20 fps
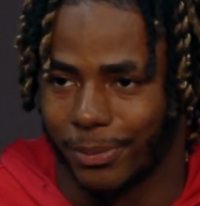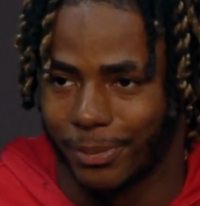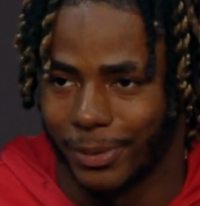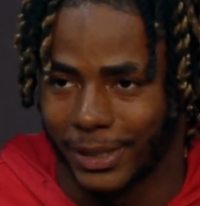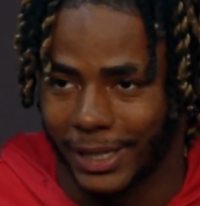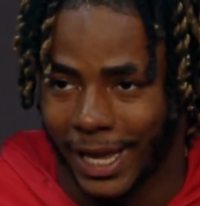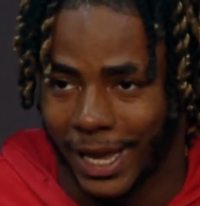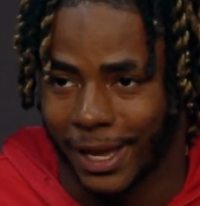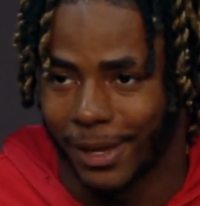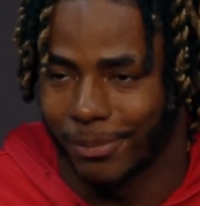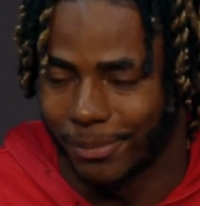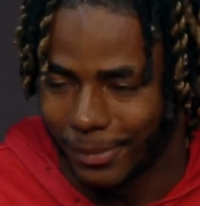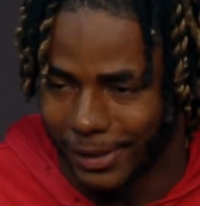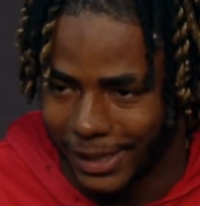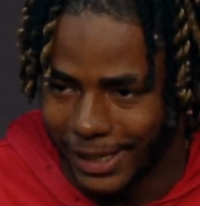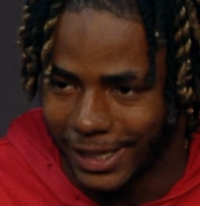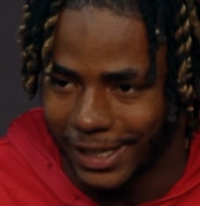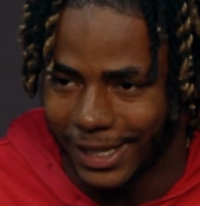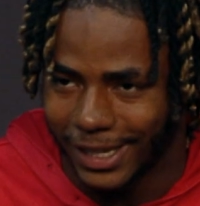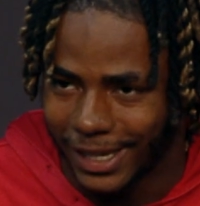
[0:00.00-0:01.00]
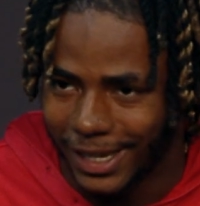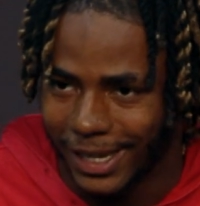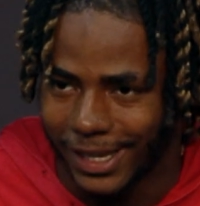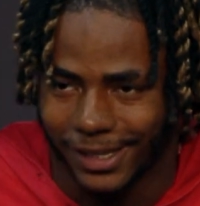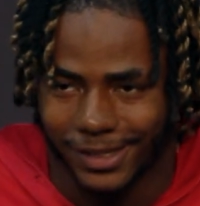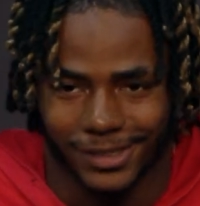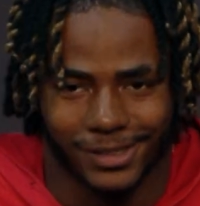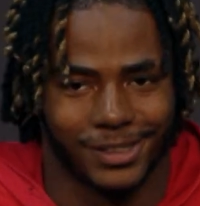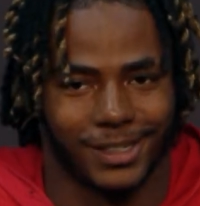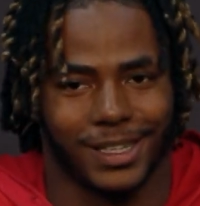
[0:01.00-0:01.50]
But that Malik kid,
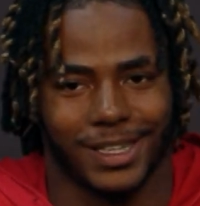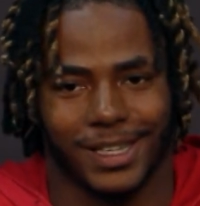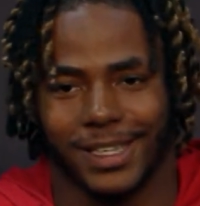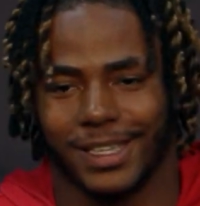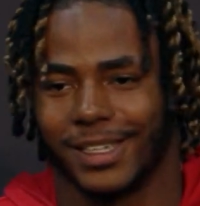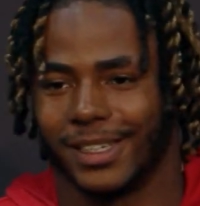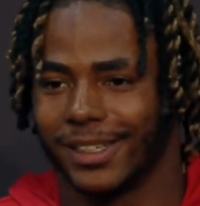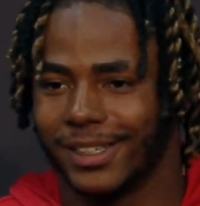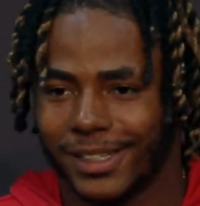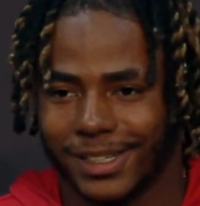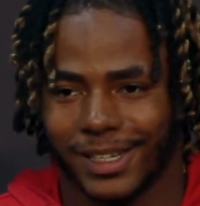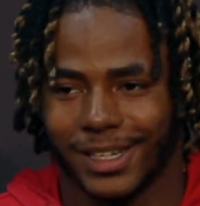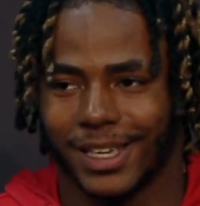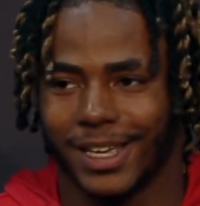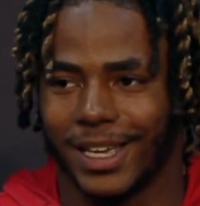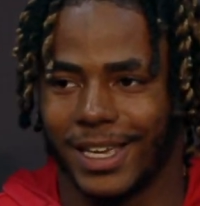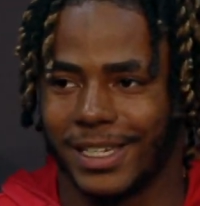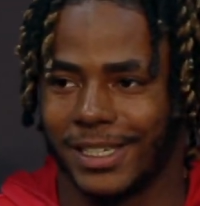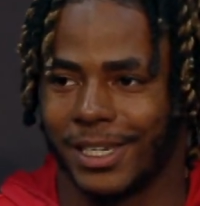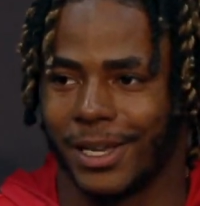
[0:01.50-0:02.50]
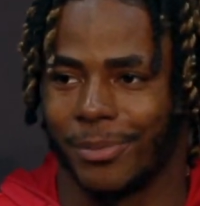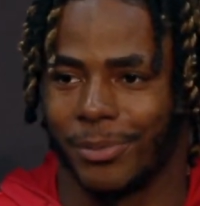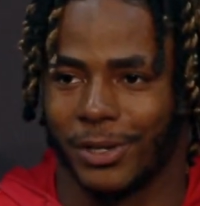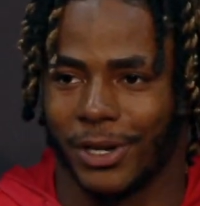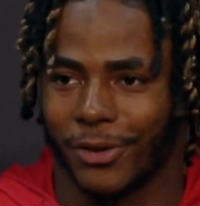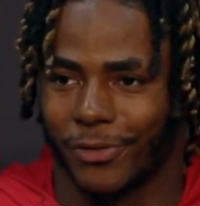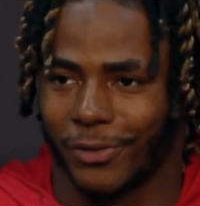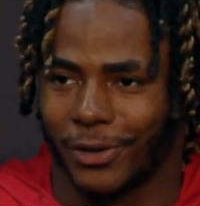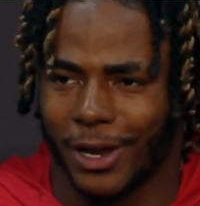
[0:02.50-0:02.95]
he's something different.